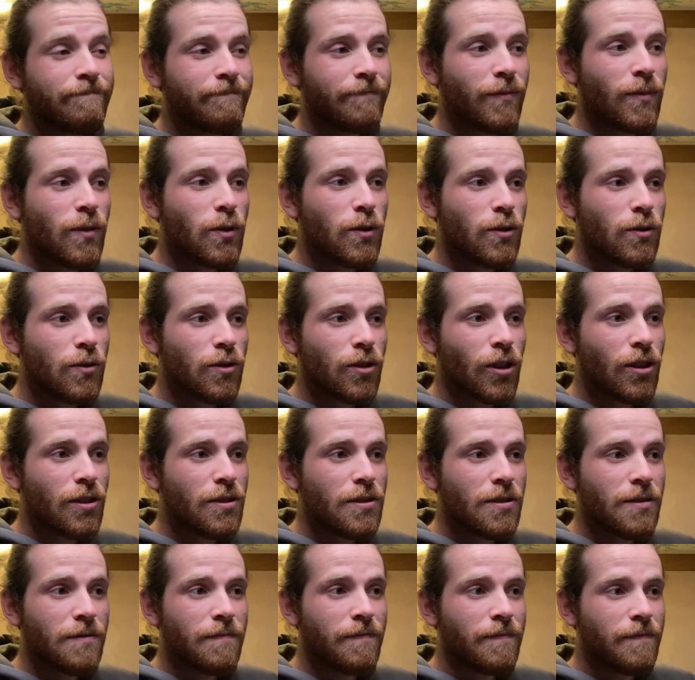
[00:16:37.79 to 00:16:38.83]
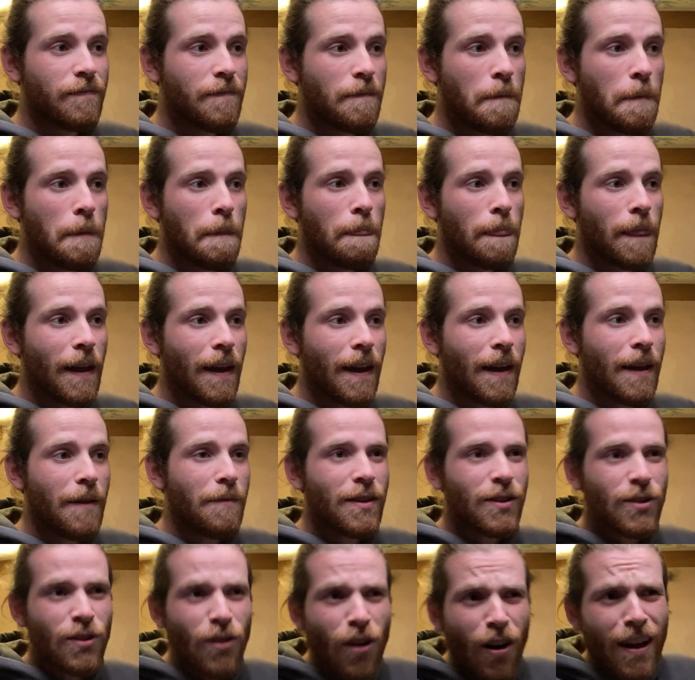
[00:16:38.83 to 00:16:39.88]
which was good.
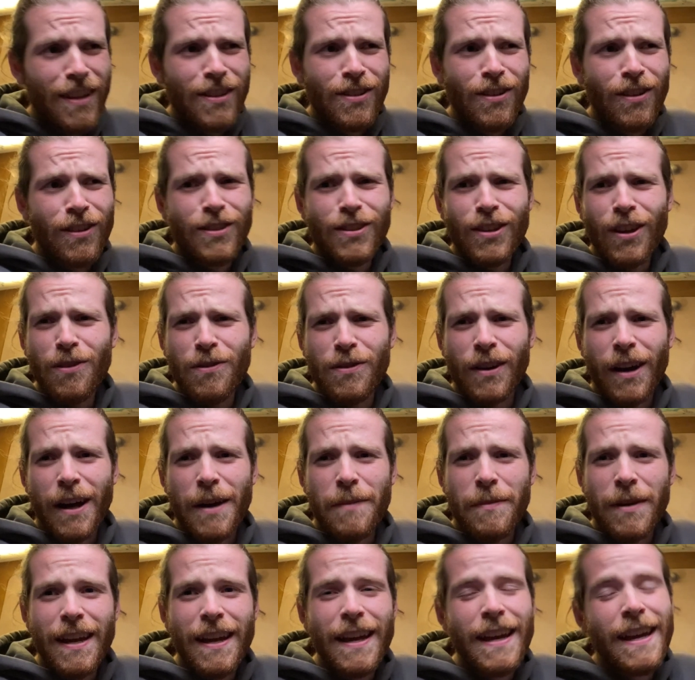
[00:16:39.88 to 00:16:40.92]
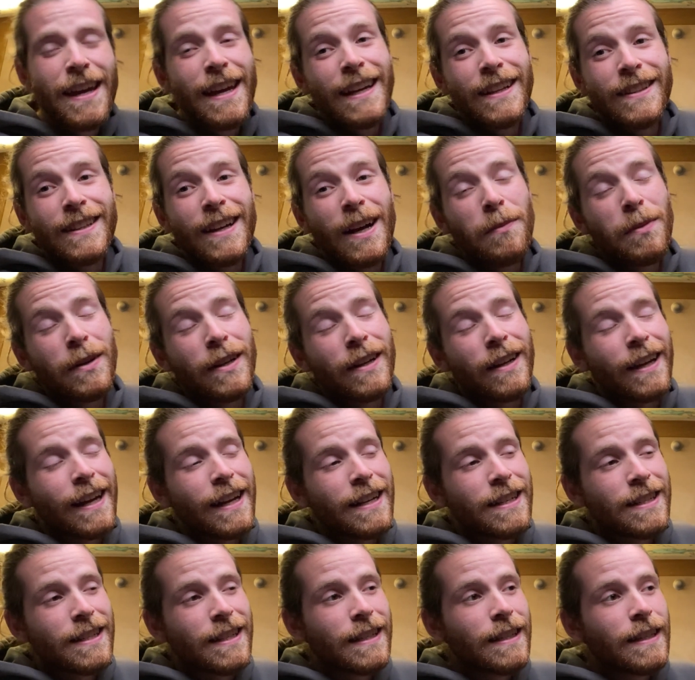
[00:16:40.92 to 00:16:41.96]
It's not a total nightmare. In Dublin, I
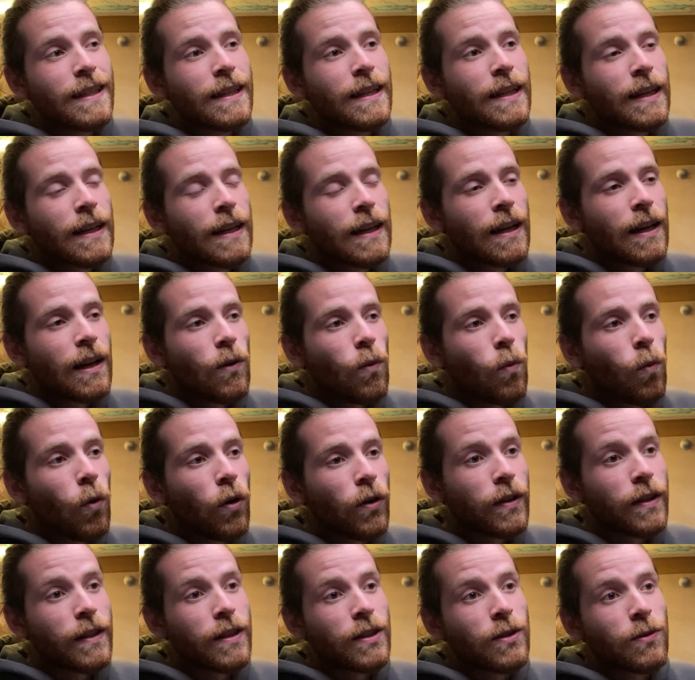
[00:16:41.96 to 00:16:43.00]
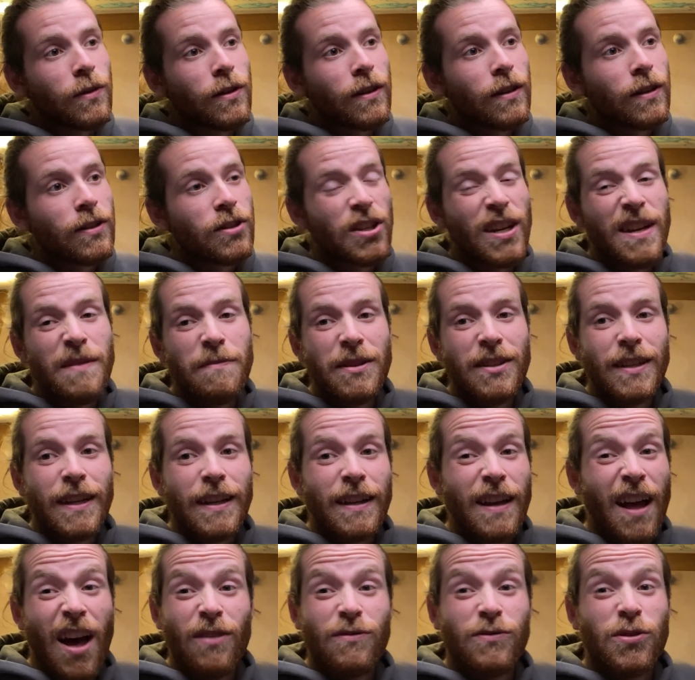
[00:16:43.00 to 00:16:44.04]
actually wandered into a gym and said,
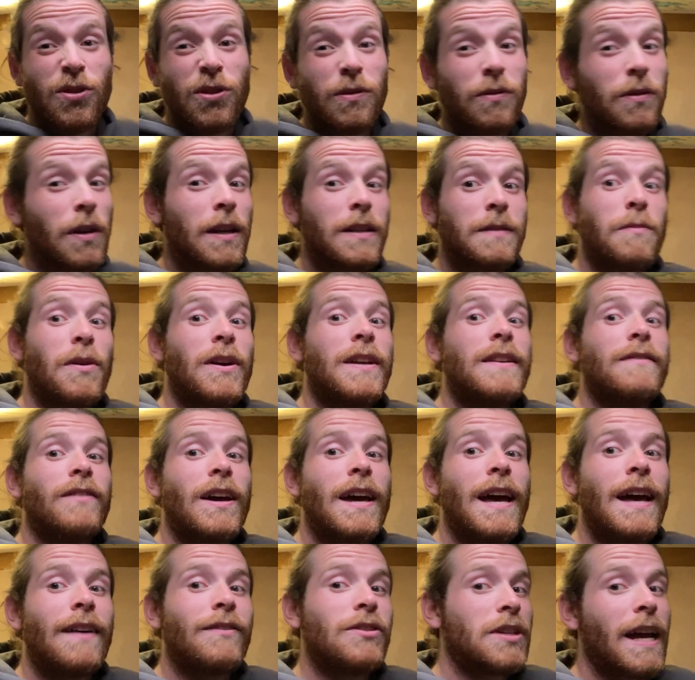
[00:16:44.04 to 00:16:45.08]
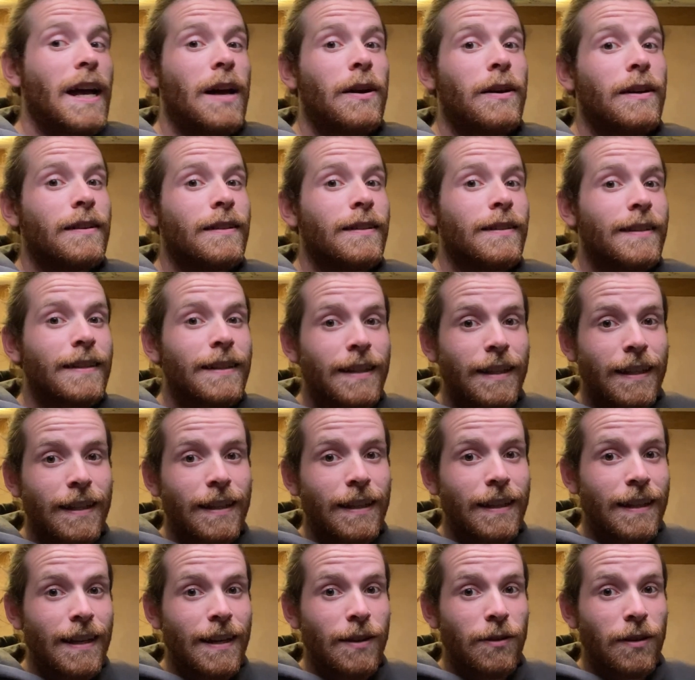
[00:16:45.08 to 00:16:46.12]
"Oh, do you guys mind if I have a shower in here?"
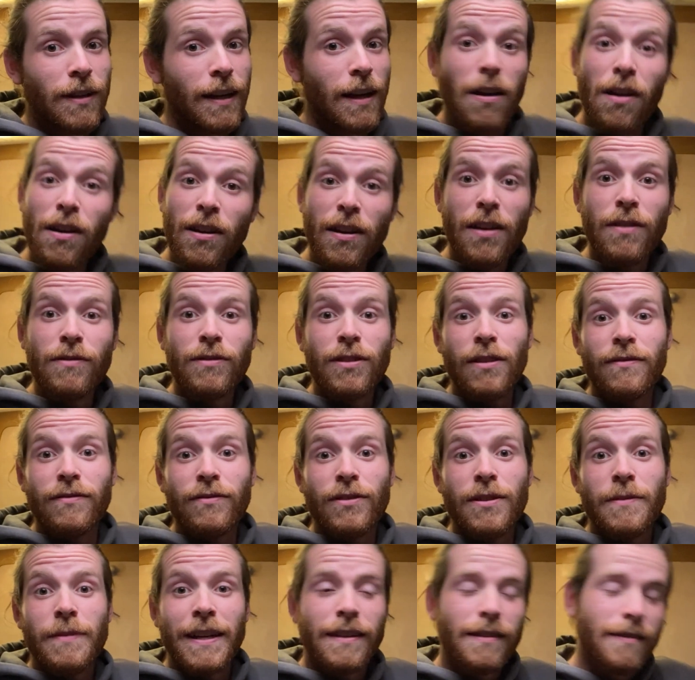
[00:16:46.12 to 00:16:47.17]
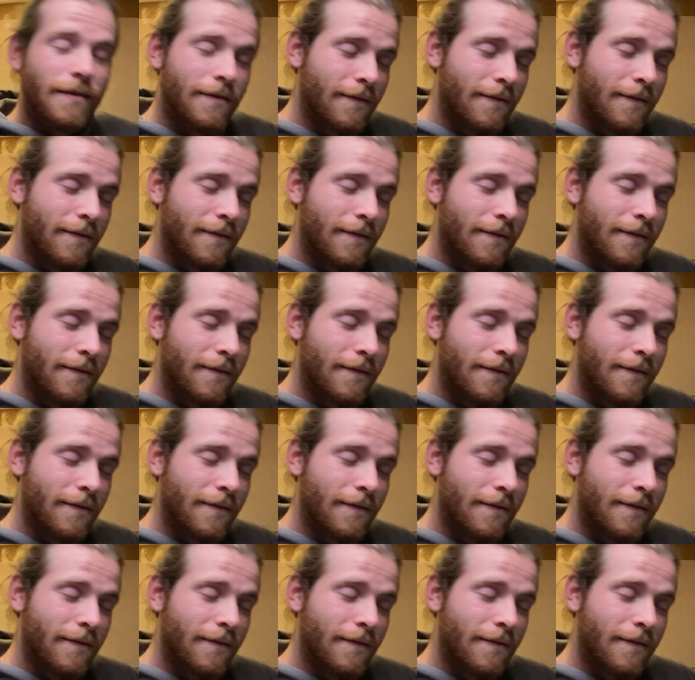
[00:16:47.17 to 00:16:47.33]
And they were like, "Oh no, go for it, mate,"